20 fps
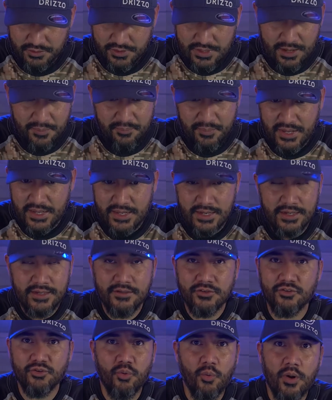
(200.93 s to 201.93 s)
You're not
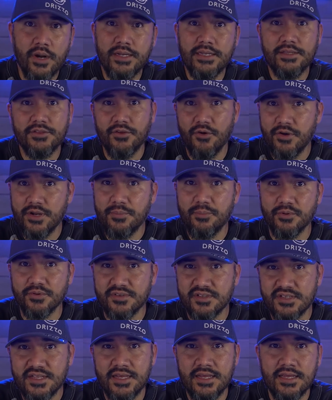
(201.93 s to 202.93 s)
paying 20,
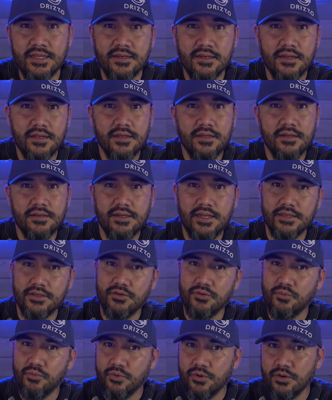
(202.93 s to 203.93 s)
30% like
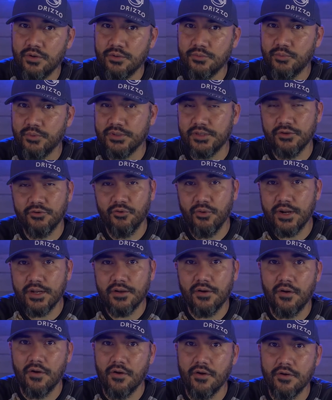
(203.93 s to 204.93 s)
you would with the credit
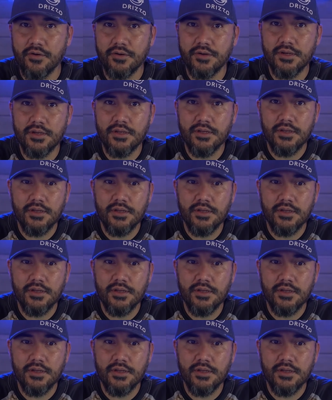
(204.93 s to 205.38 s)
card.